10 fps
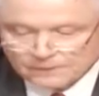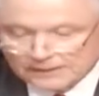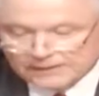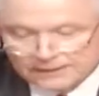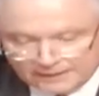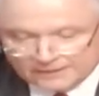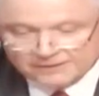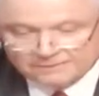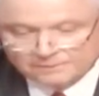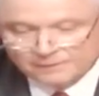In
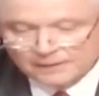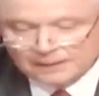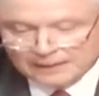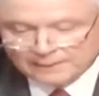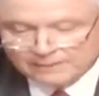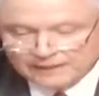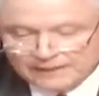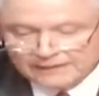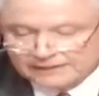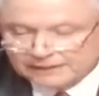addition, I
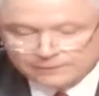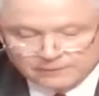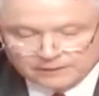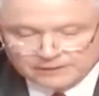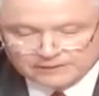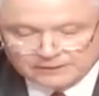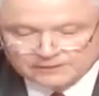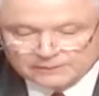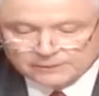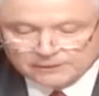provided supplemental
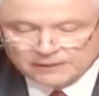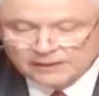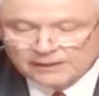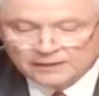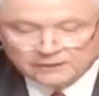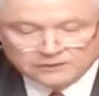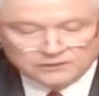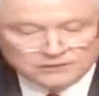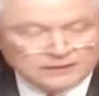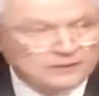testimony to the
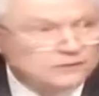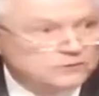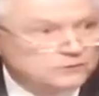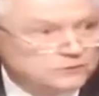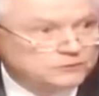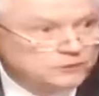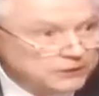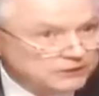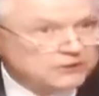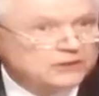Senate
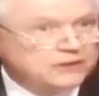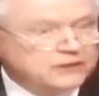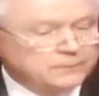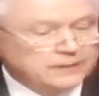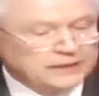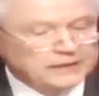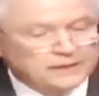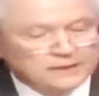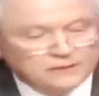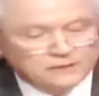Judiciary Committee
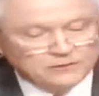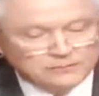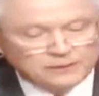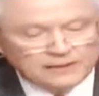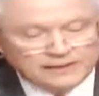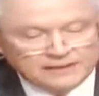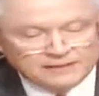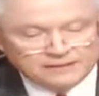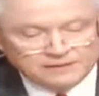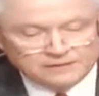to
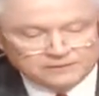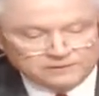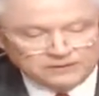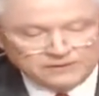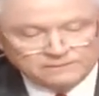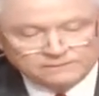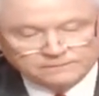explain this event.